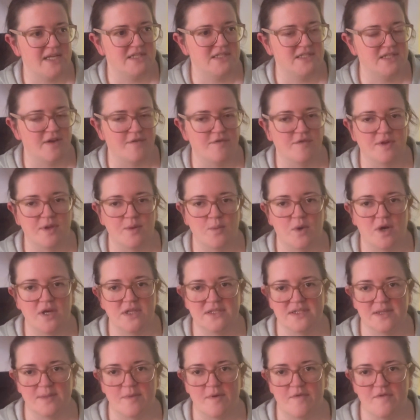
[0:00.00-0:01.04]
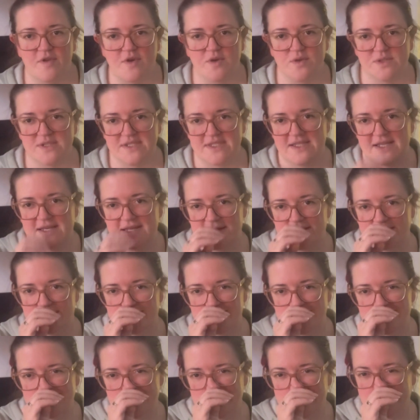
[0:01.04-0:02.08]
definitely want some of those
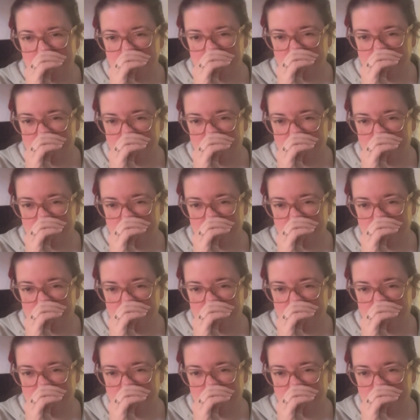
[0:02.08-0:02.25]
things